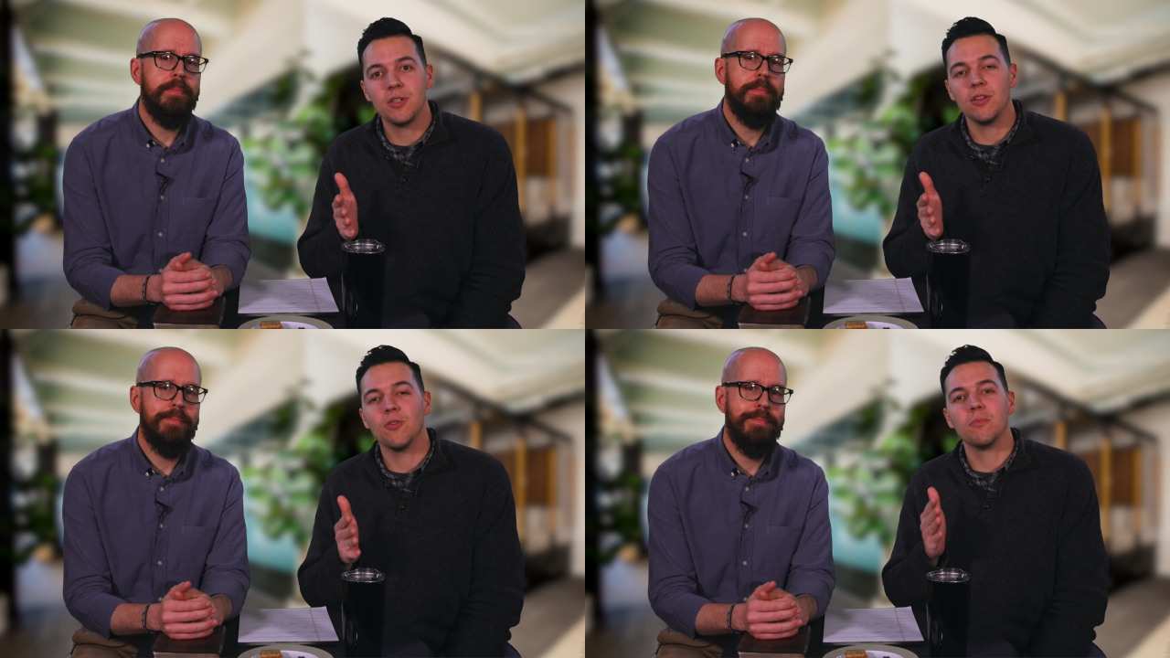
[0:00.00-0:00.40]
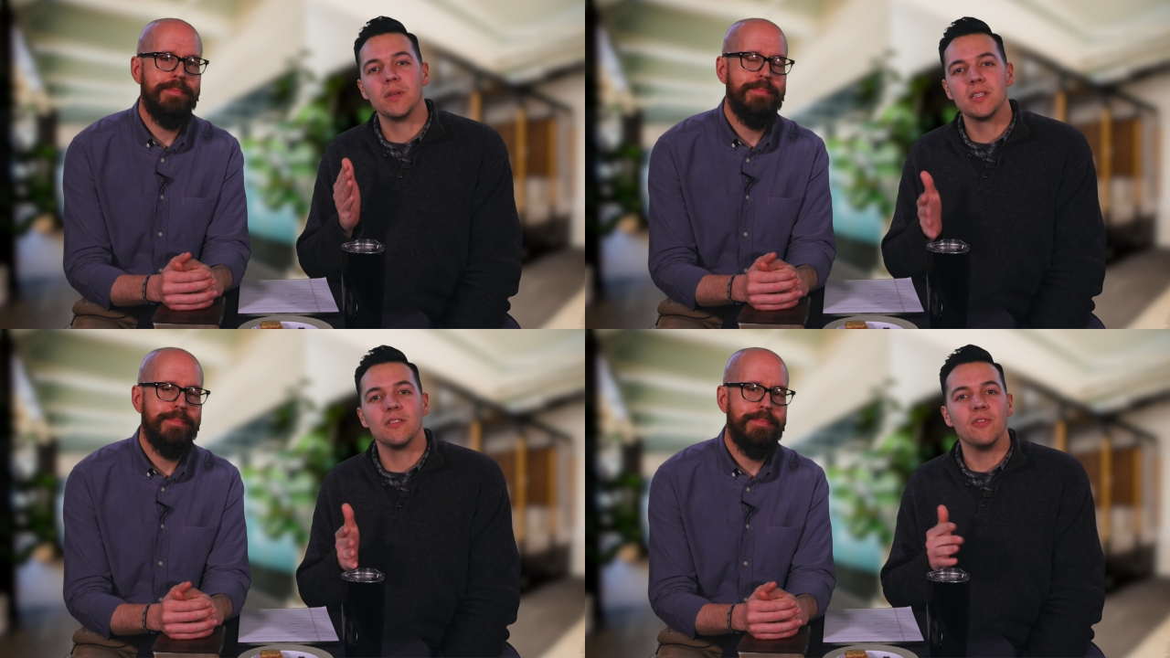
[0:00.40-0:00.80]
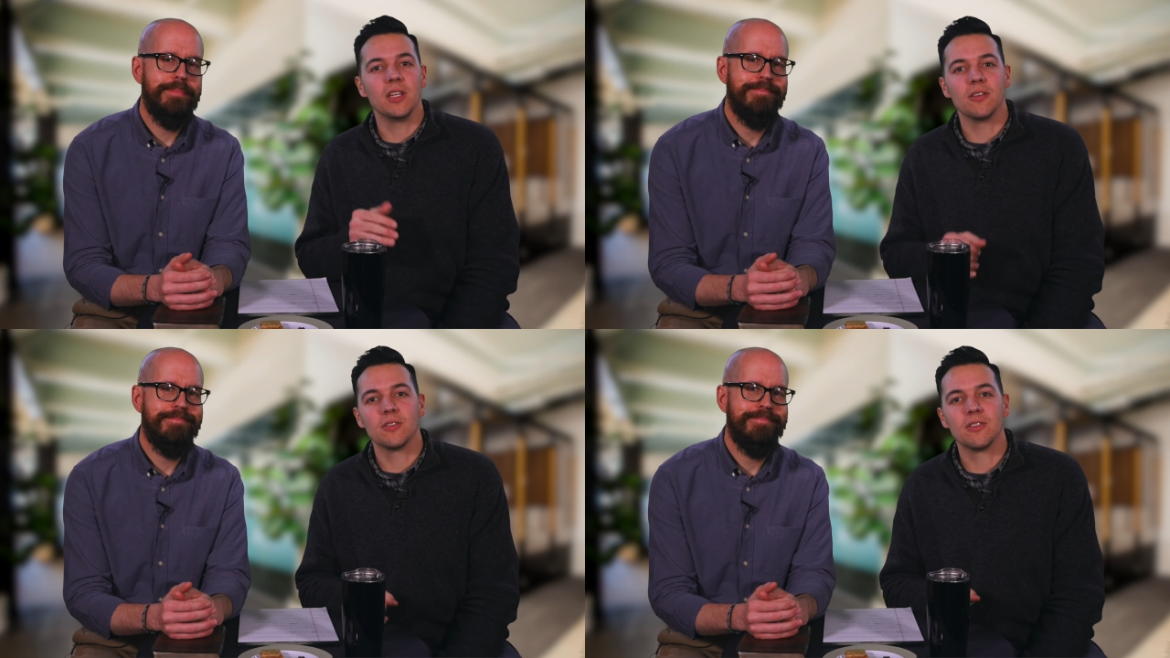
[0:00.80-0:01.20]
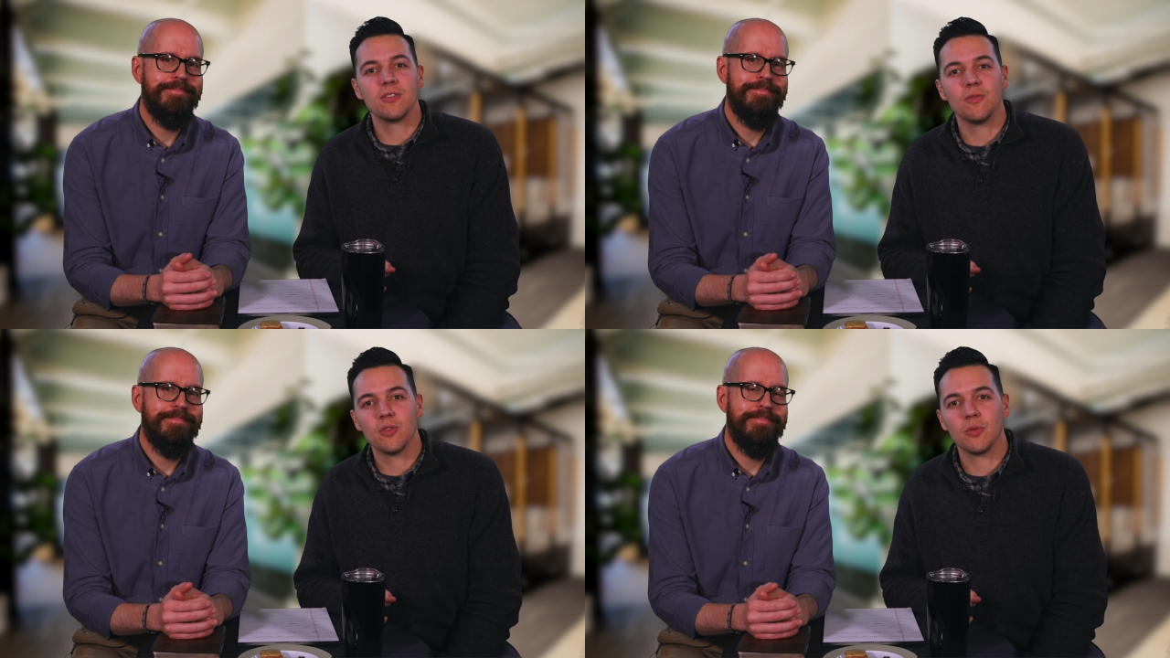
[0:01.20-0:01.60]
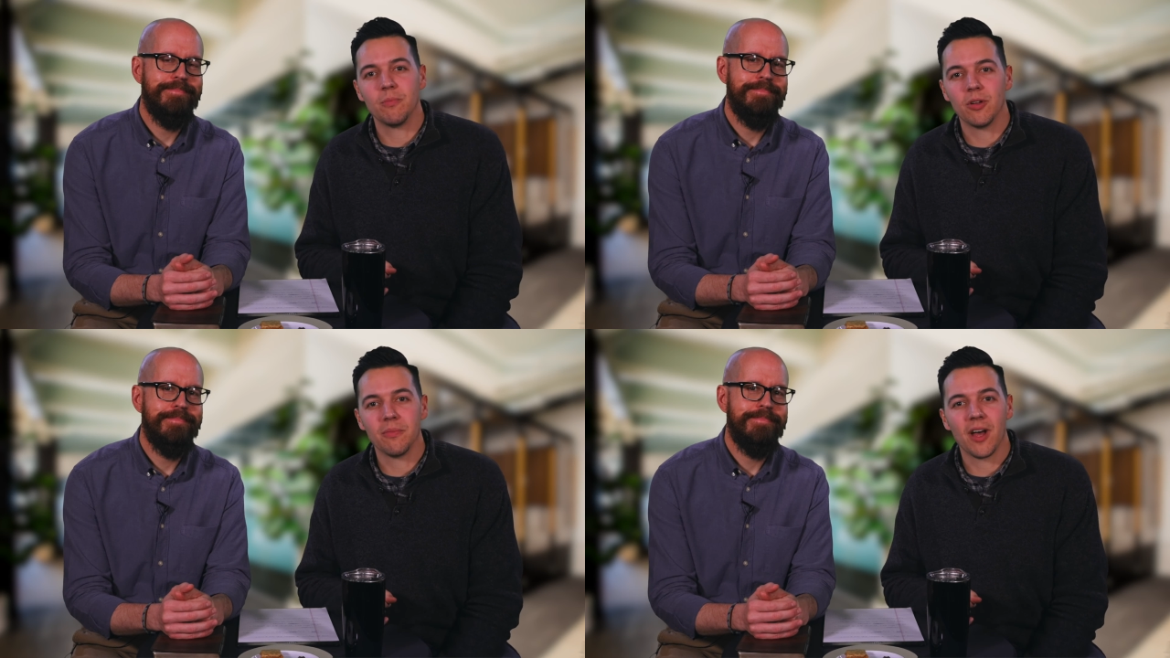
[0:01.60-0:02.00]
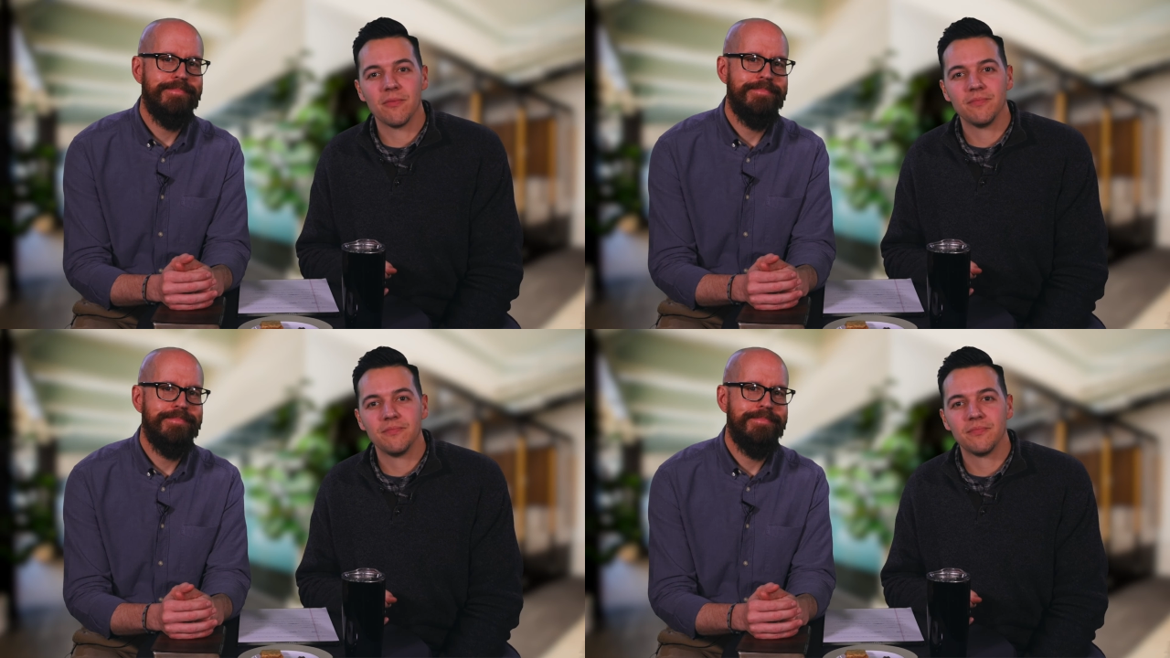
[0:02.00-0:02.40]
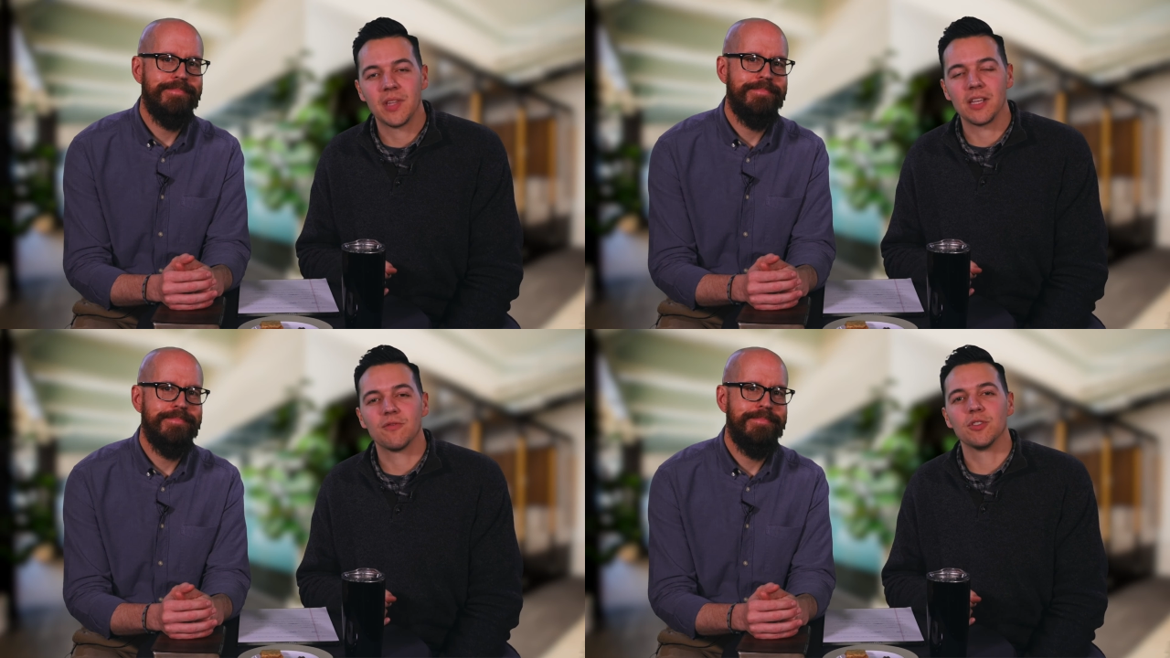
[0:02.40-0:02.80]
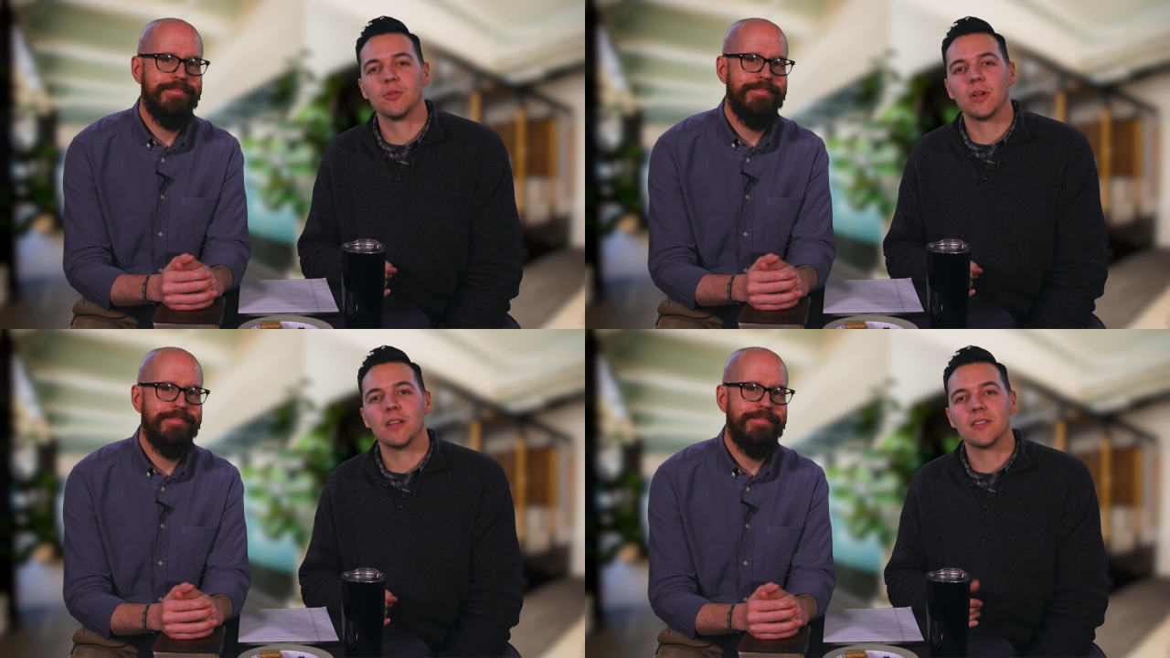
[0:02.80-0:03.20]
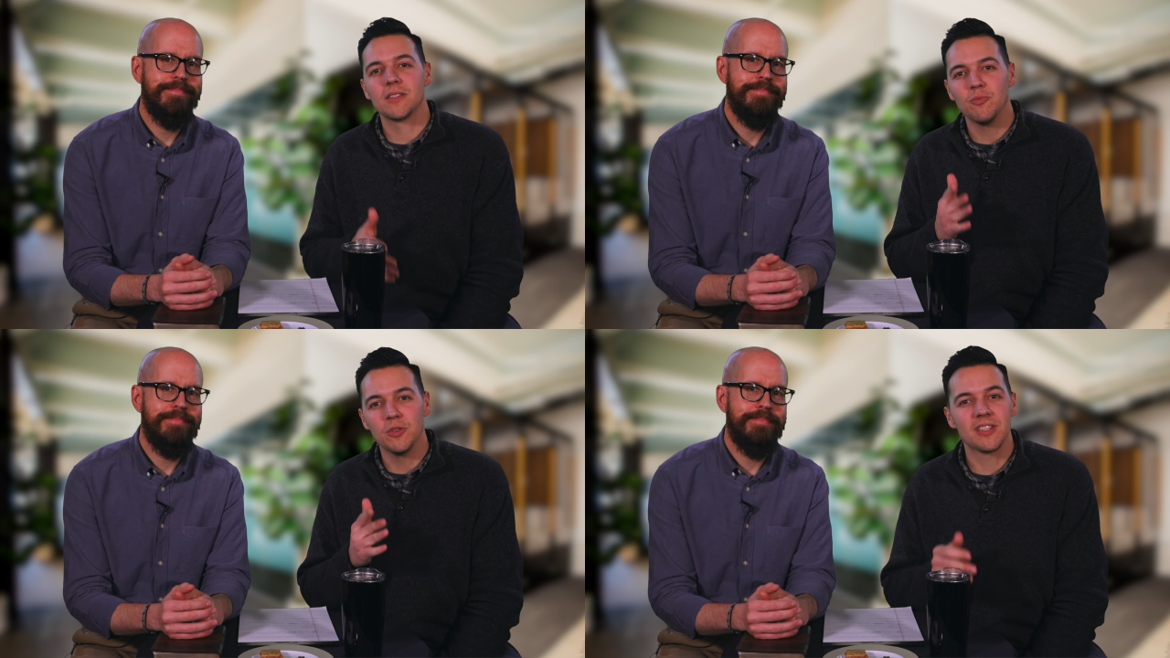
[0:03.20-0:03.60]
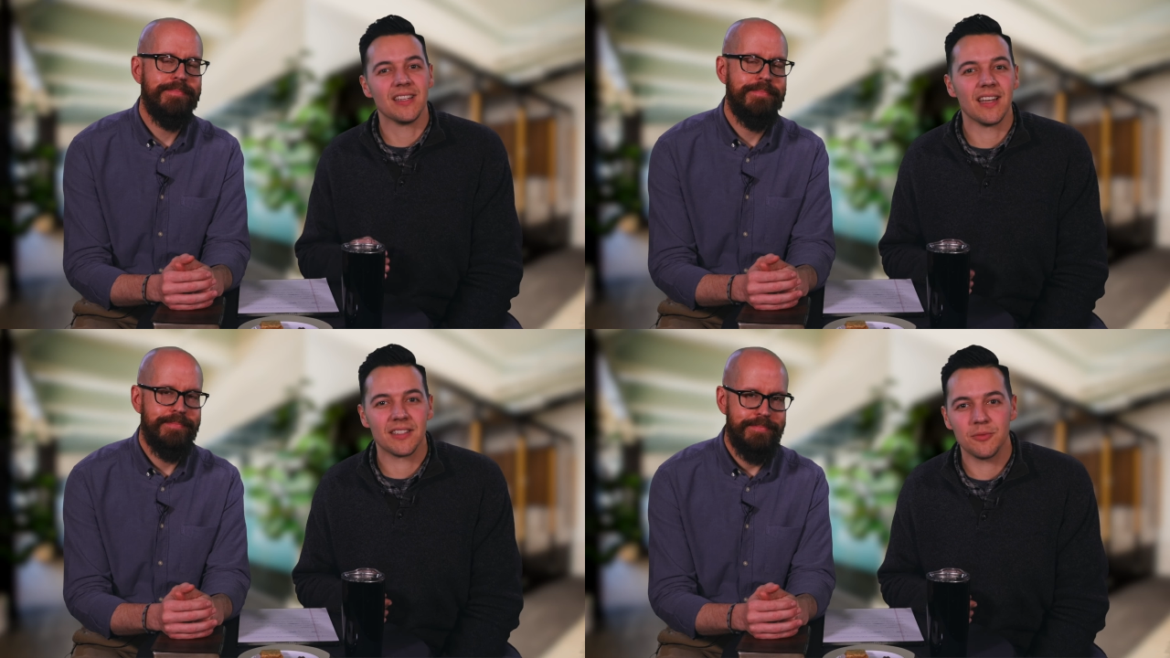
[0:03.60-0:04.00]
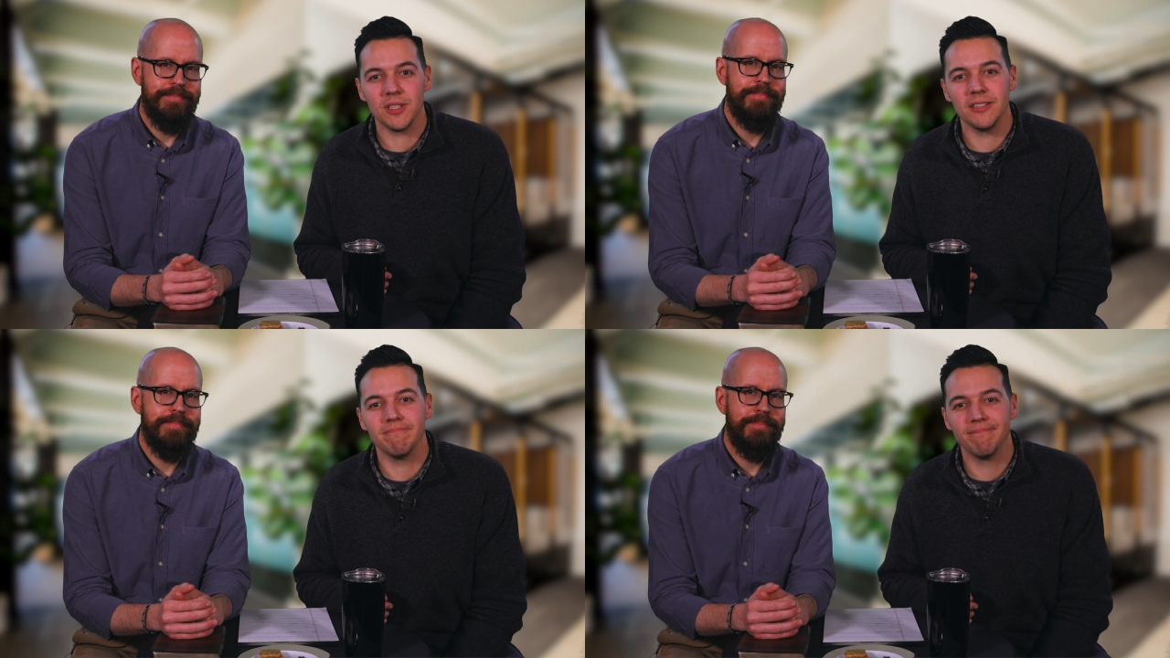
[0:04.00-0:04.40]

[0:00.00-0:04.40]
Speaker 1: so you don't miss the videos as soon as we put them out. Thanks for joining us. We'll see you next week.